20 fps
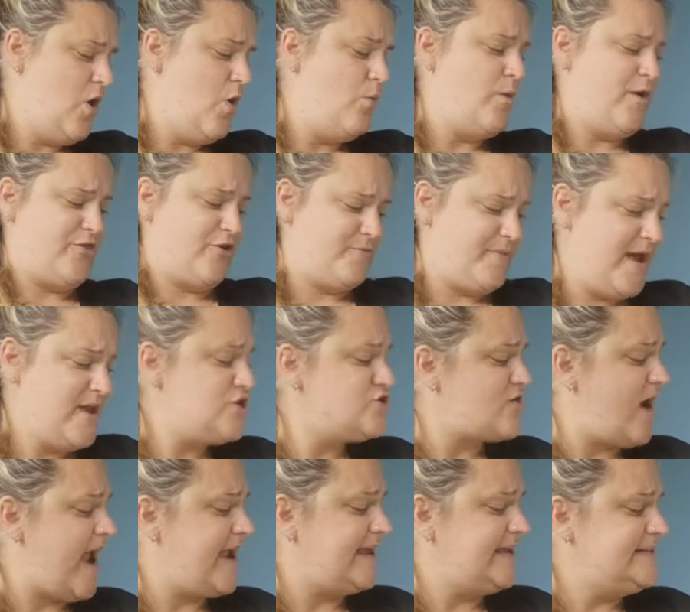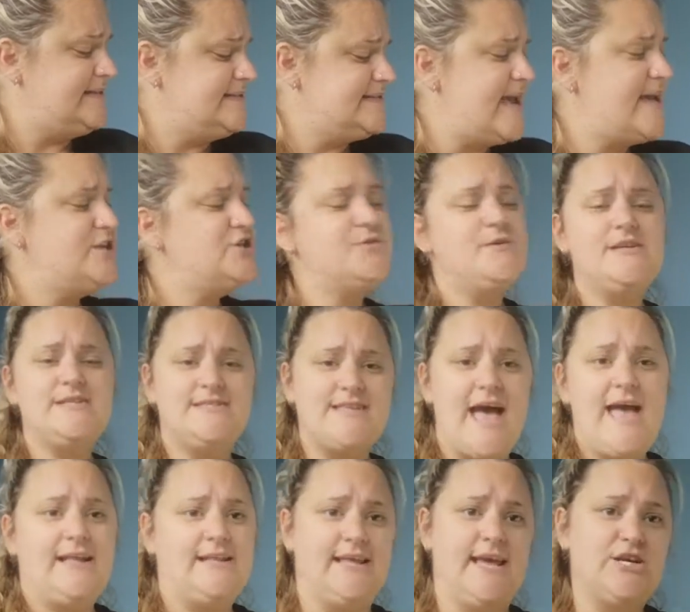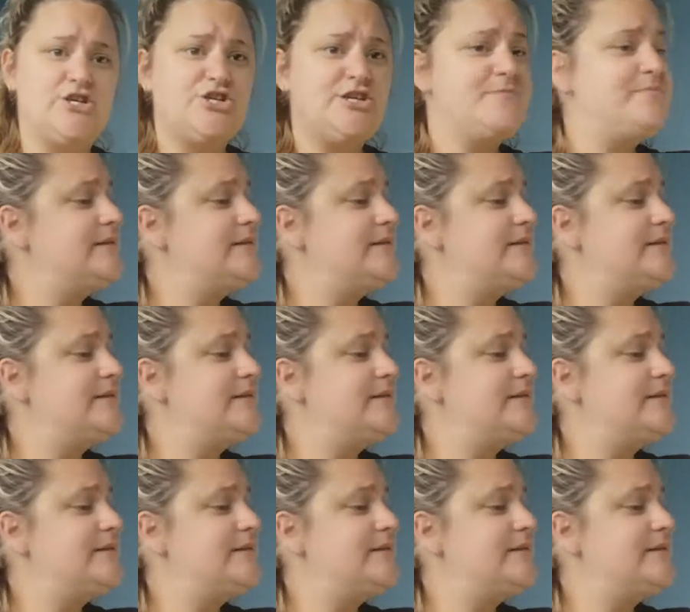with her pet dragons and do exactly as she